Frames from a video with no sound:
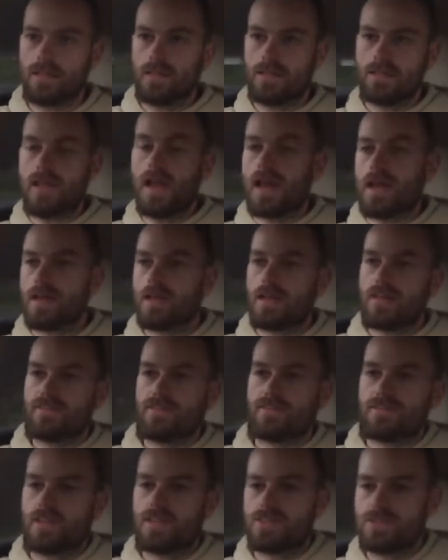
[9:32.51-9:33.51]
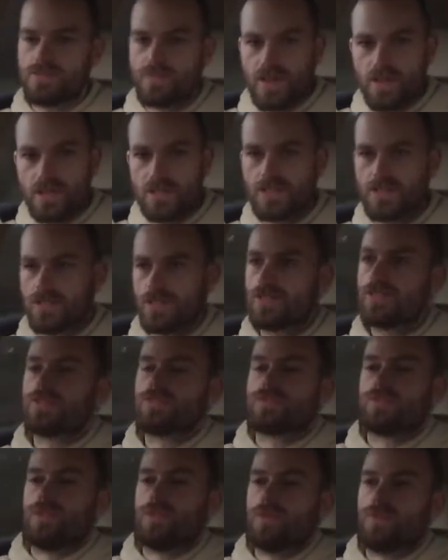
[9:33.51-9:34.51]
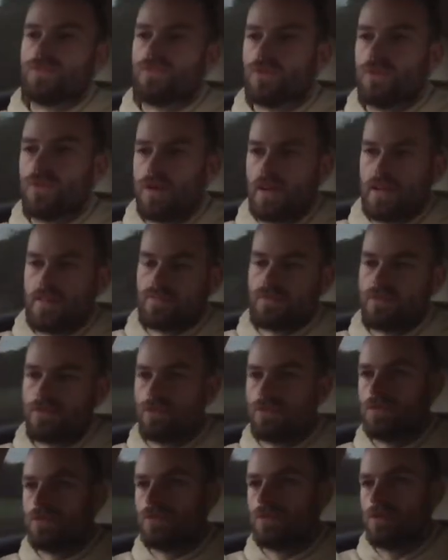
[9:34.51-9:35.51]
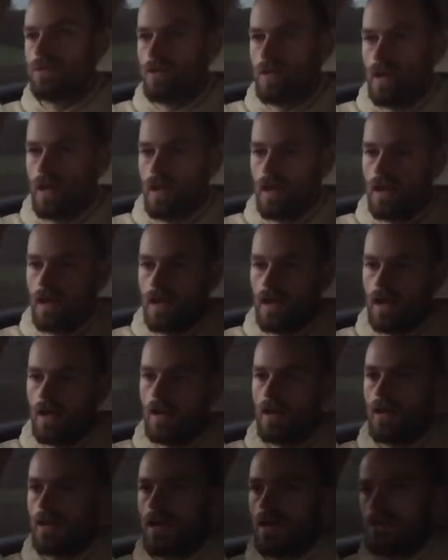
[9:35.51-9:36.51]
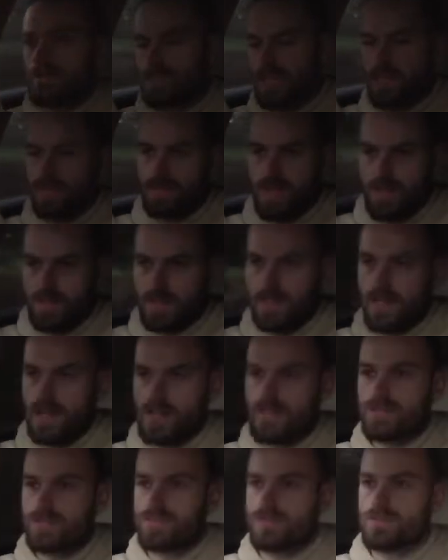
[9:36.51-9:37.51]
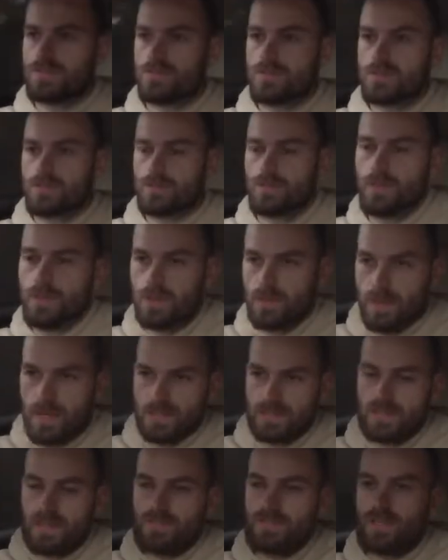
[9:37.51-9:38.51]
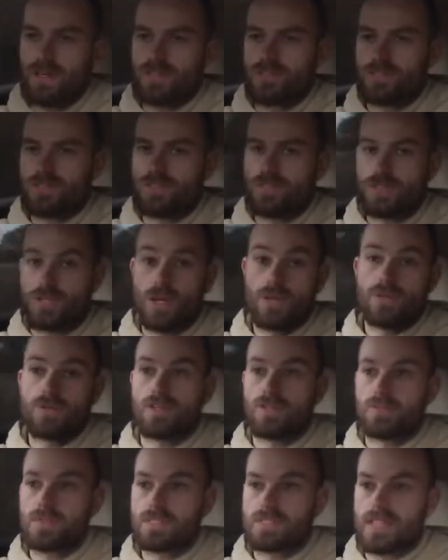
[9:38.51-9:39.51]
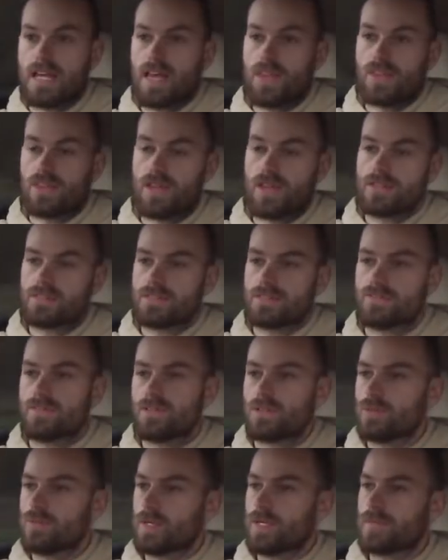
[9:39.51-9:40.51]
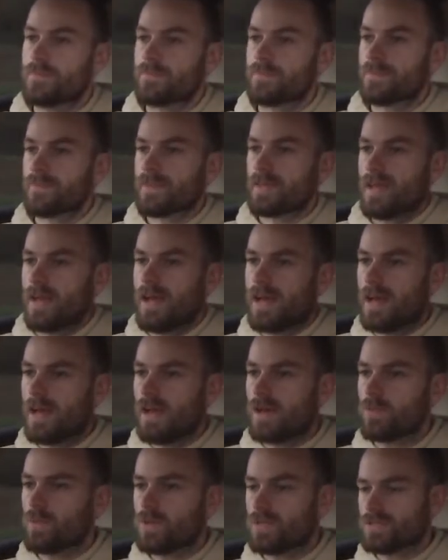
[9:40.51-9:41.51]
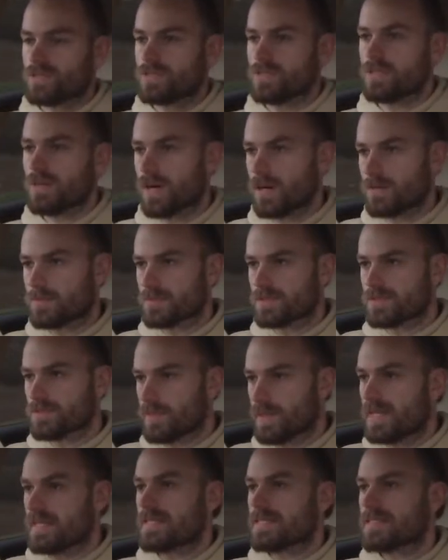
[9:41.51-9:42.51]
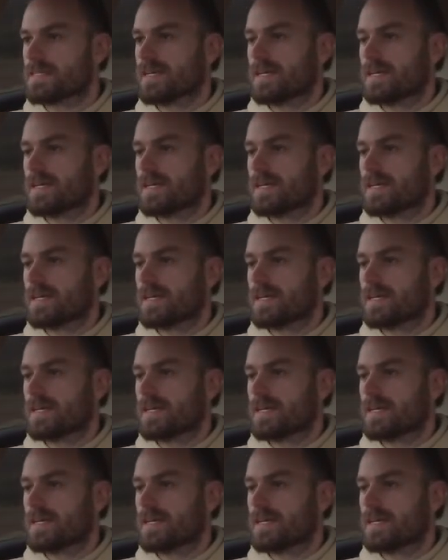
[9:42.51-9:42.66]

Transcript: Yeah, if it's very useful for if you're sat at traffic lights, you pull away at traffic lights, so you know you're going to be sat at 30 for a little bit once you've got up to speed.